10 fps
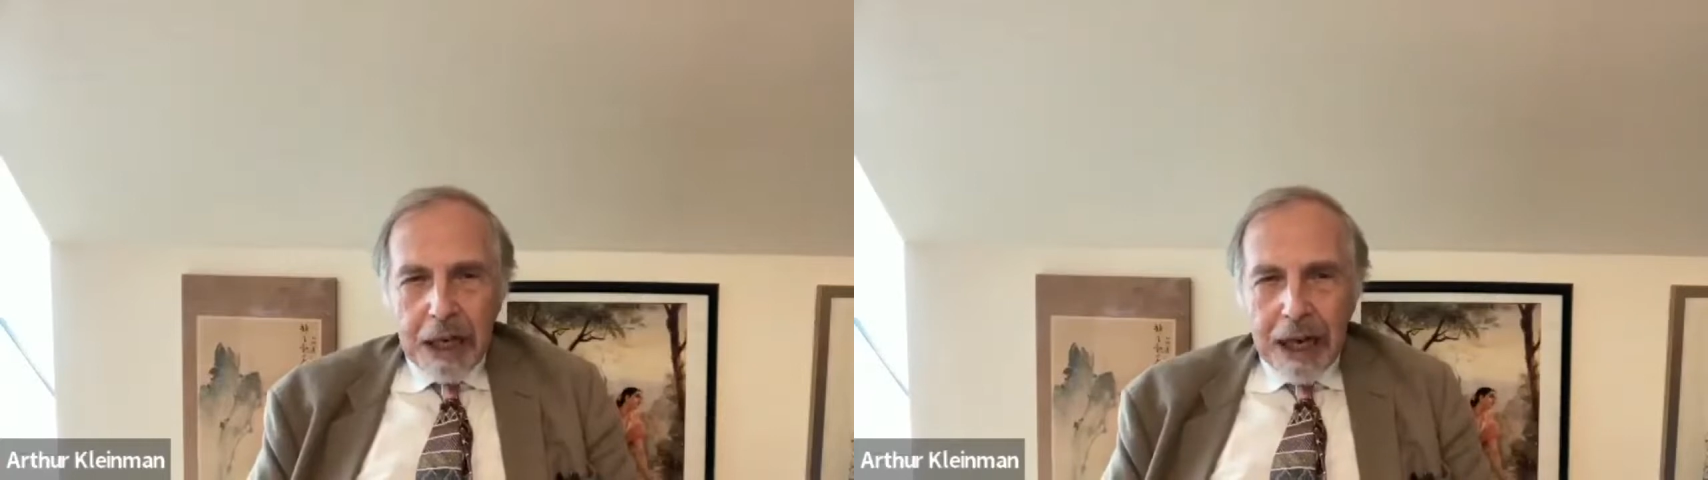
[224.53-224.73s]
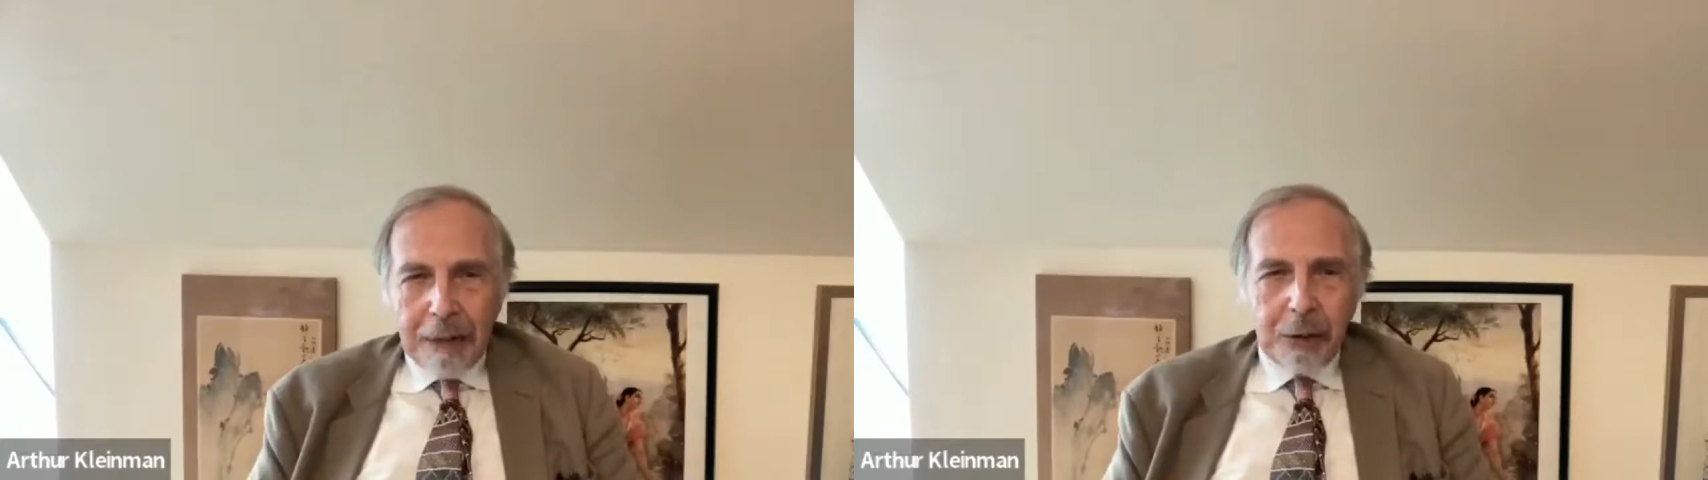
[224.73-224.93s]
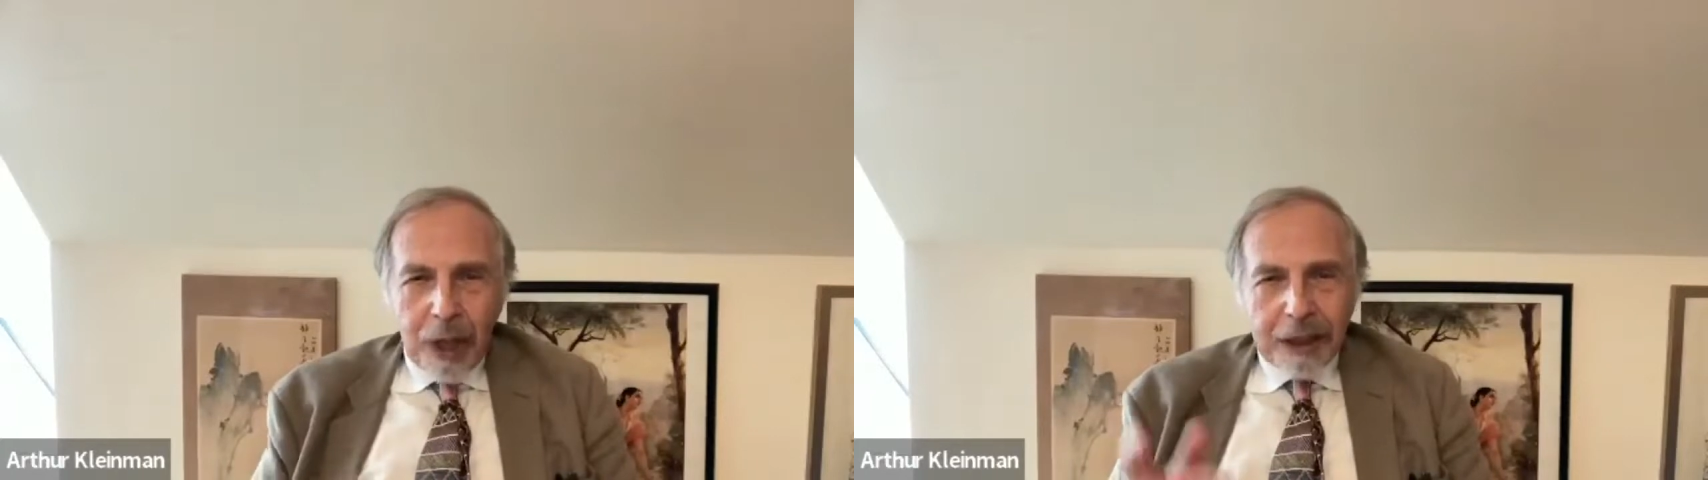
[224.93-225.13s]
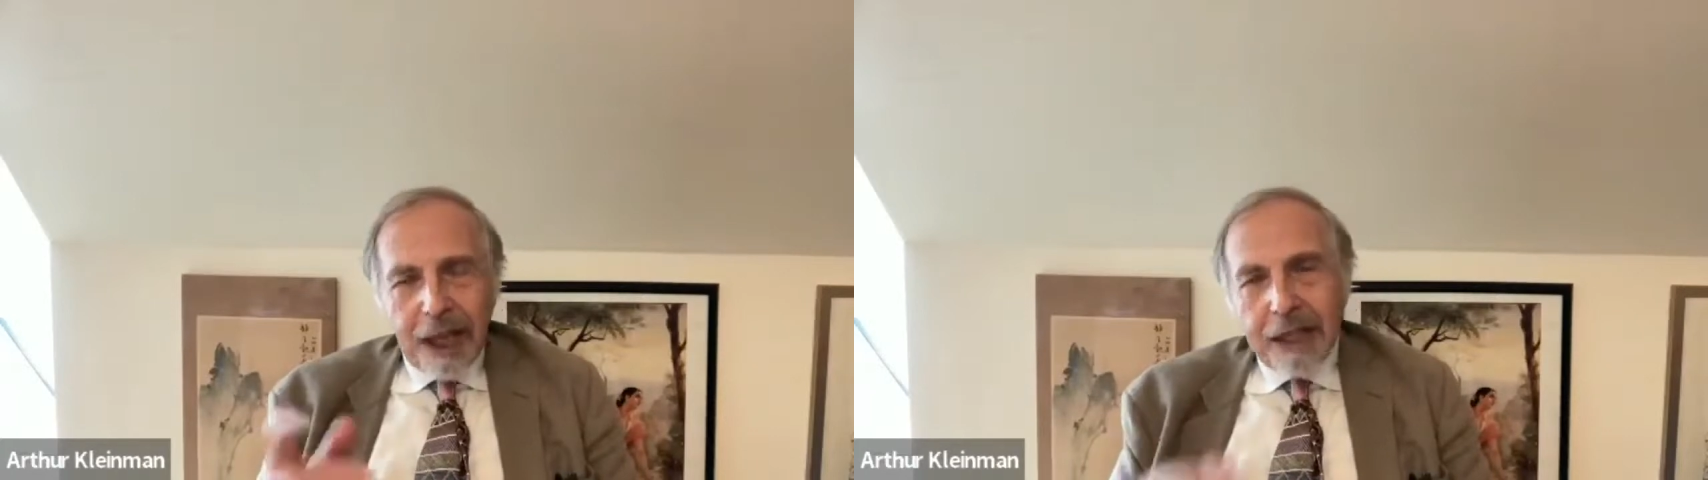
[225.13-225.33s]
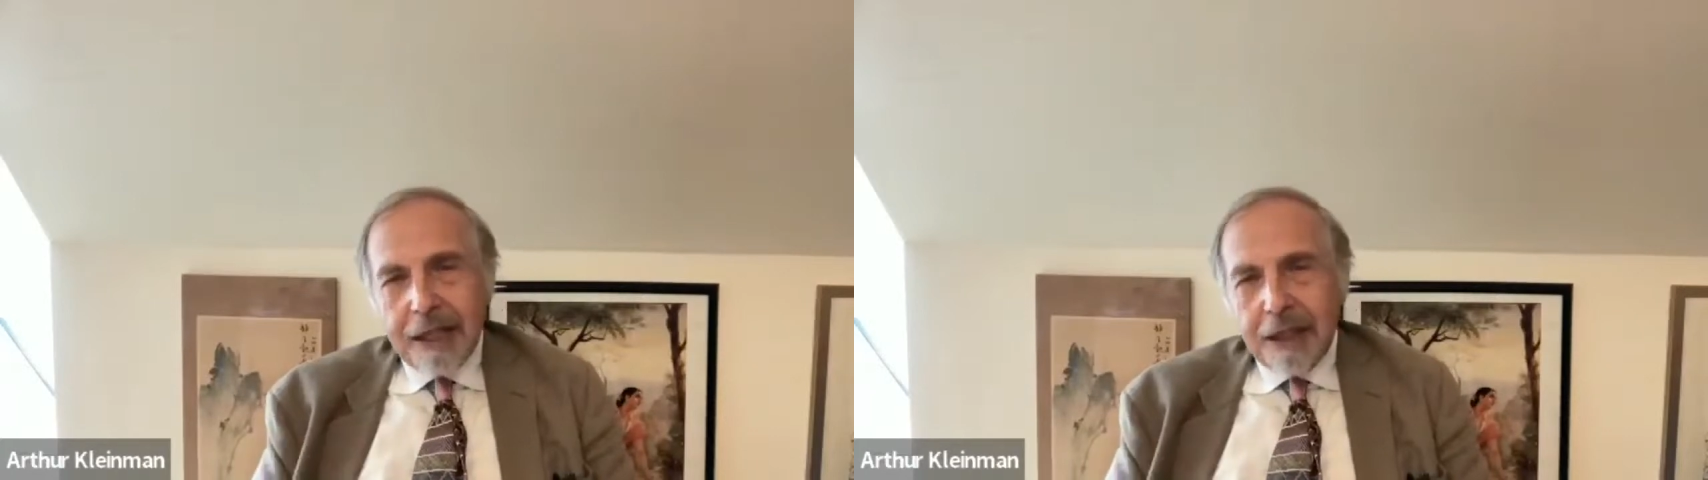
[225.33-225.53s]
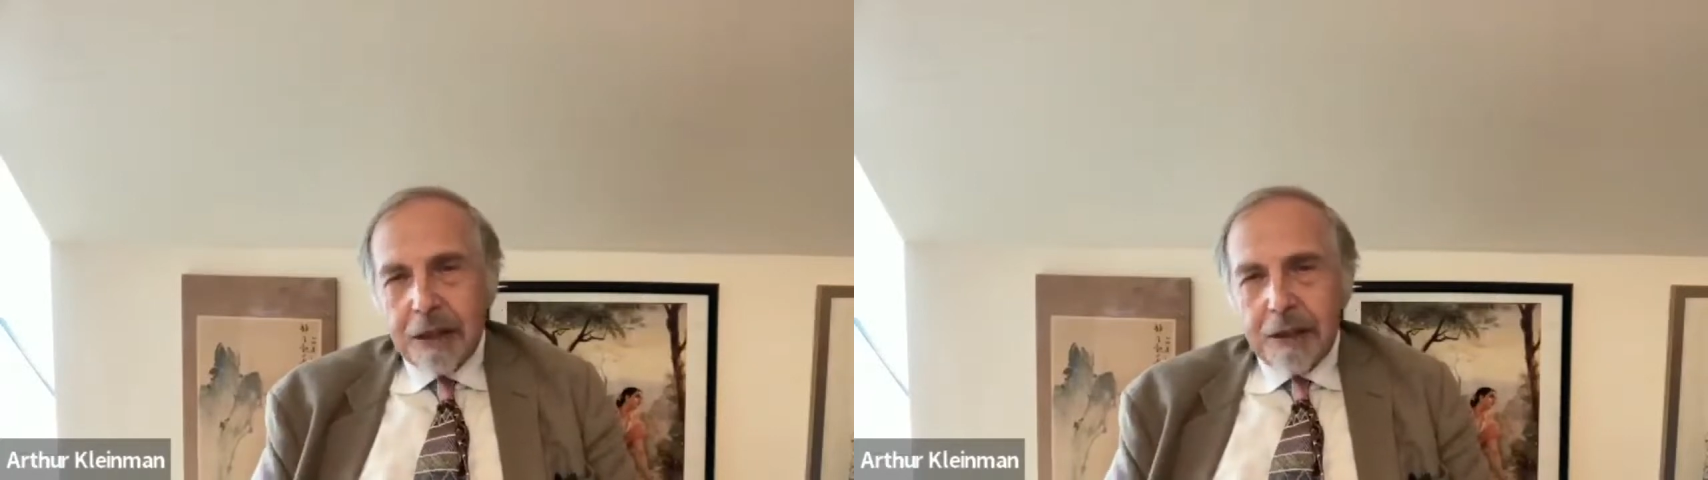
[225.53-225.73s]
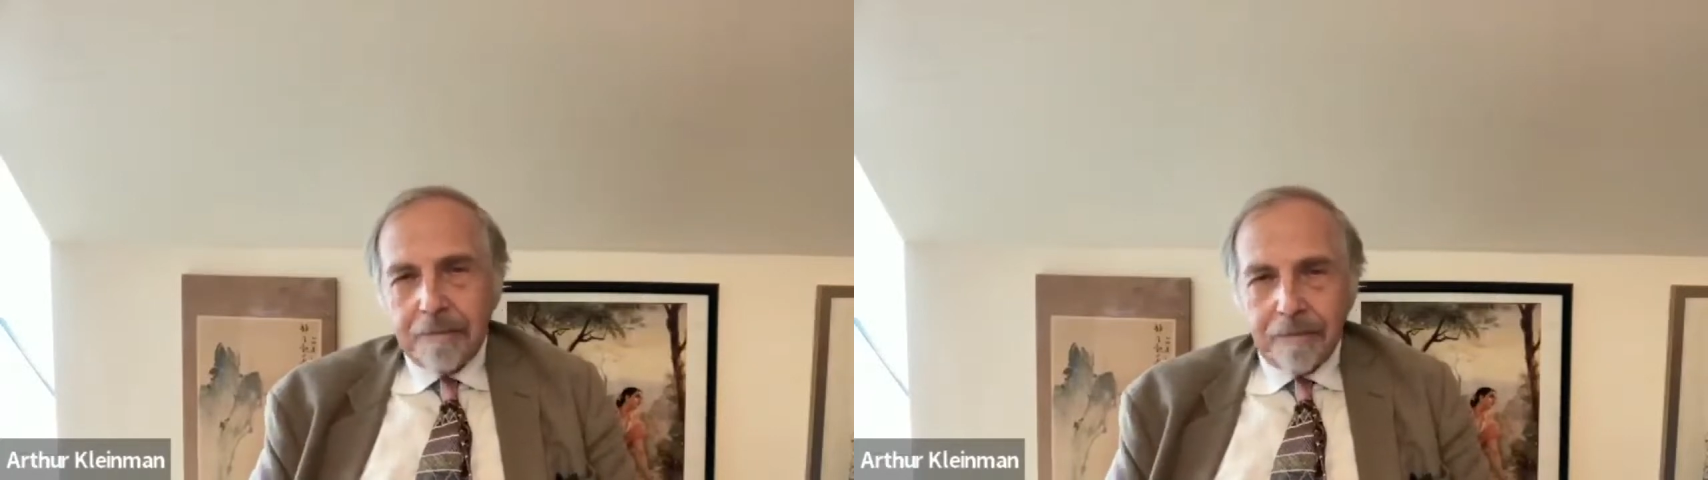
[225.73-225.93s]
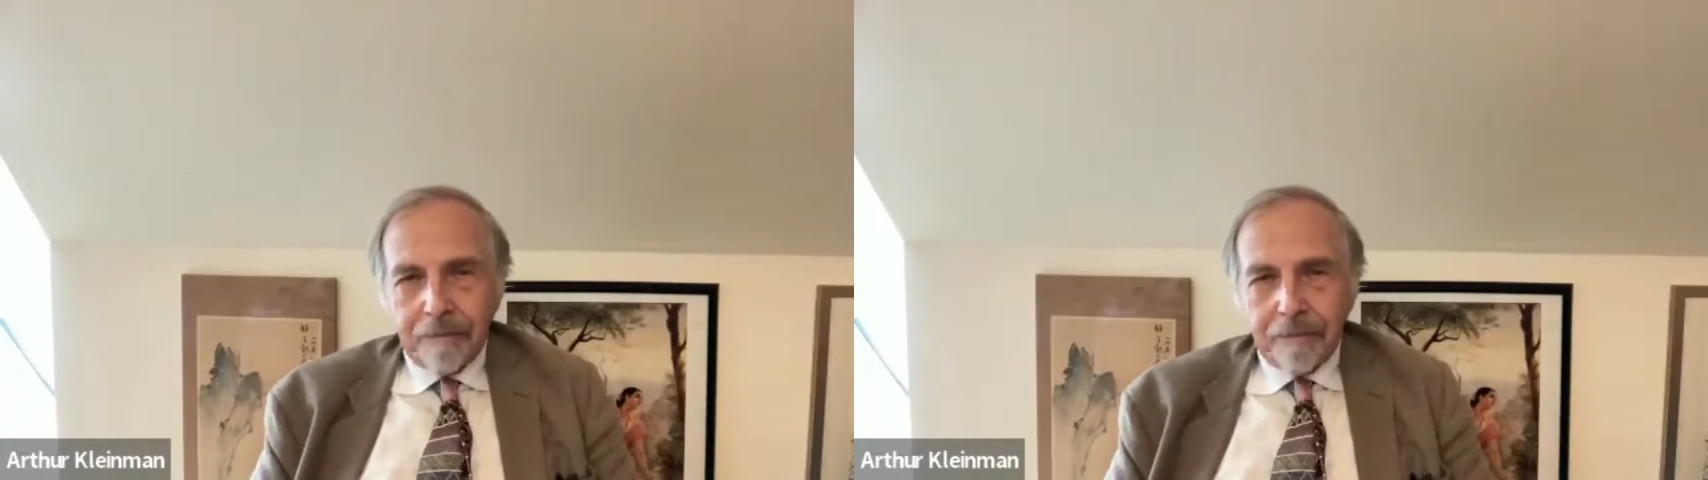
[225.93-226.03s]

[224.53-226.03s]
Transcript: abstract ideas.